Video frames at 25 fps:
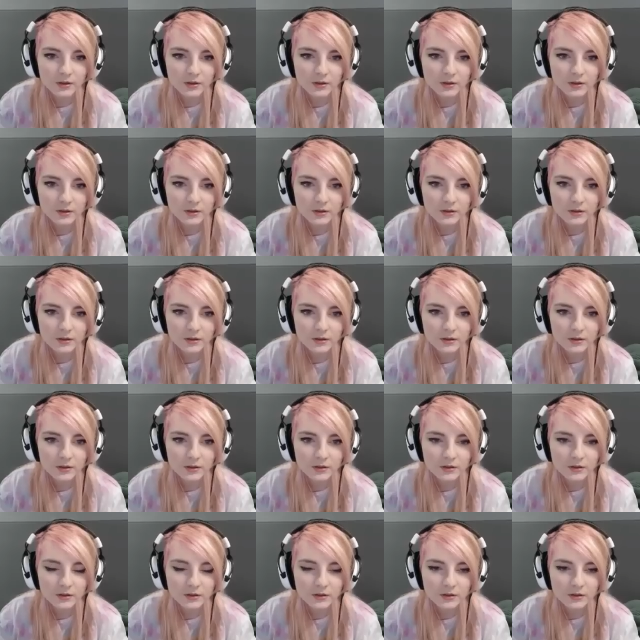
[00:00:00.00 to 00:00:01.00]

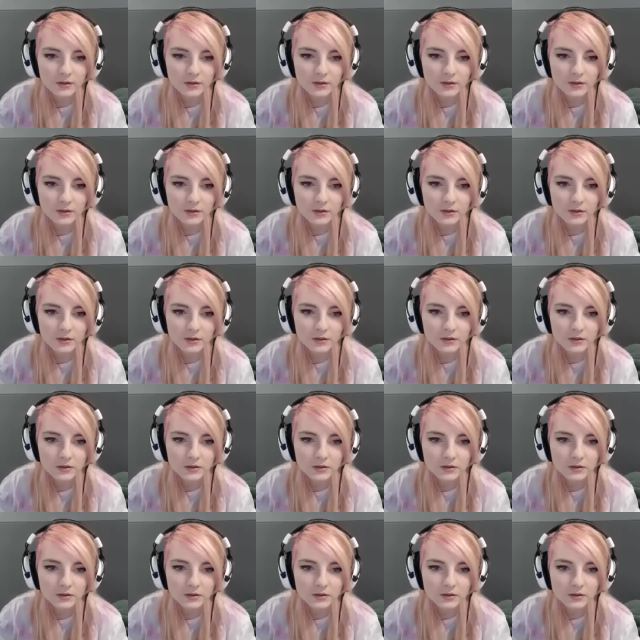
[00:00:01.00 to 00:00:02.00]

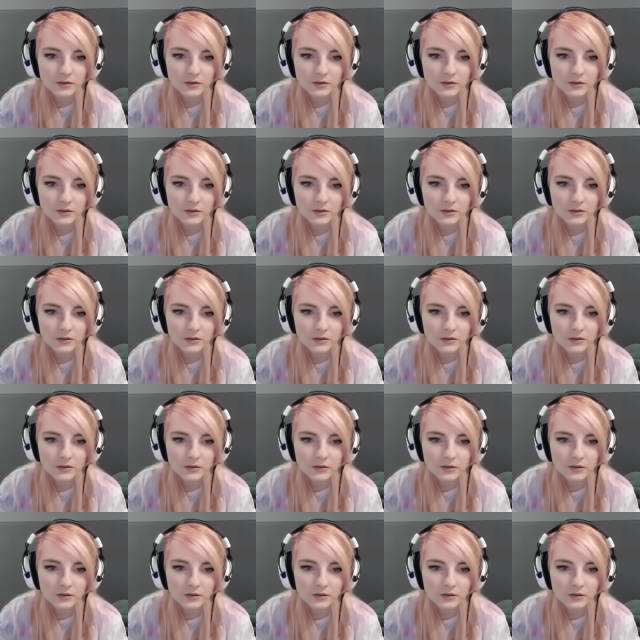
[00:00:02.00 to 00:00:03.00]

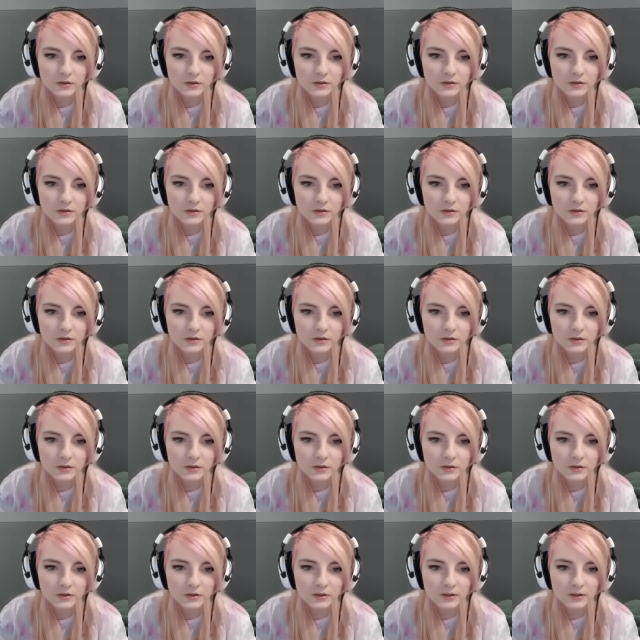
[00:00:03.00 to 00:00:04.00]

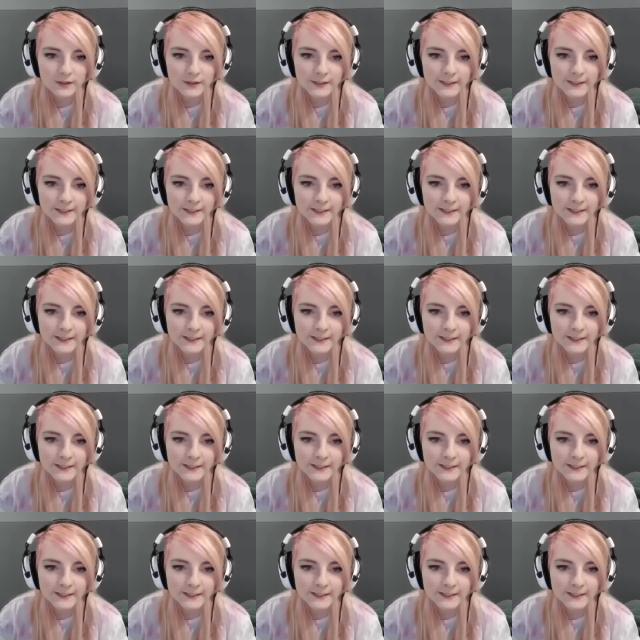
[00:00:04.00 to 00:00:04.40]
Nobody speaks.